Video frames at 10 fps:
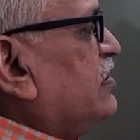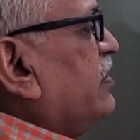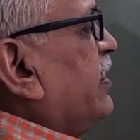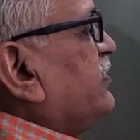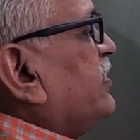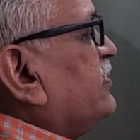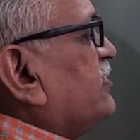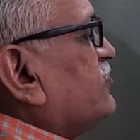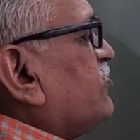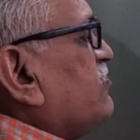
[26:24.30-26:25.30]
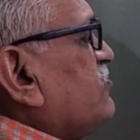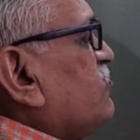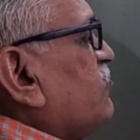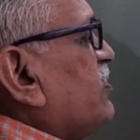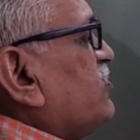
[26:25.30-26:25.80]
n changes from
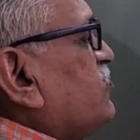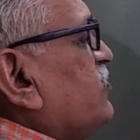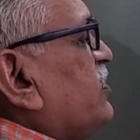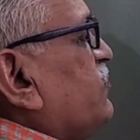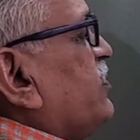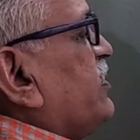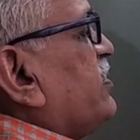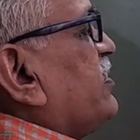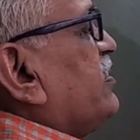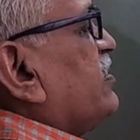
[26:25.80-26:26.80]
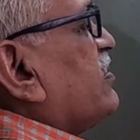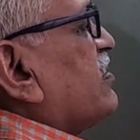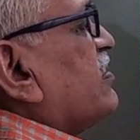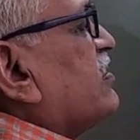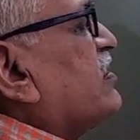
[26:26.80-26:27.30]
1 to infinity.
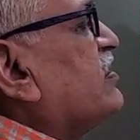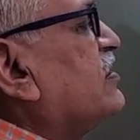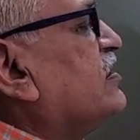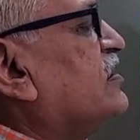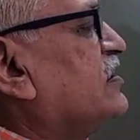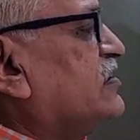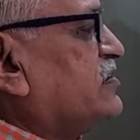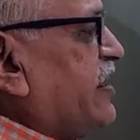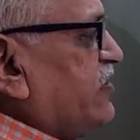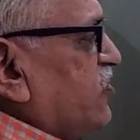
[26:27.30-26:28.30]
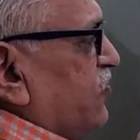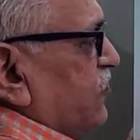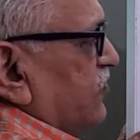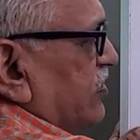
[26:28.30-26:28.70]
Sine of